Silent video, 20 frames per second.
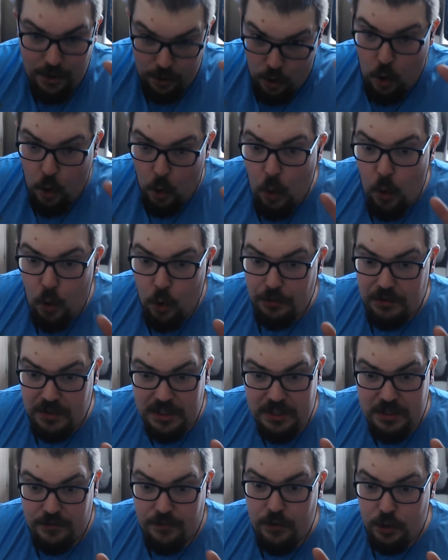core
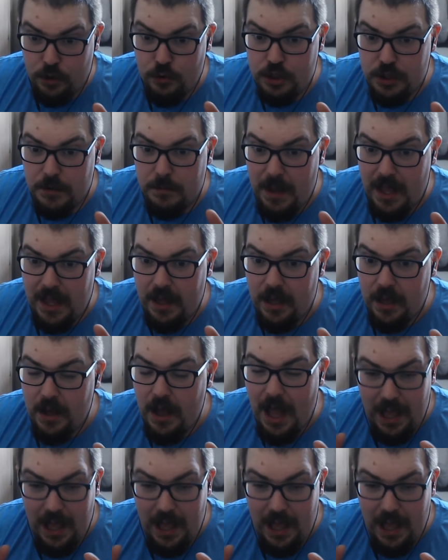Digivolution Mega,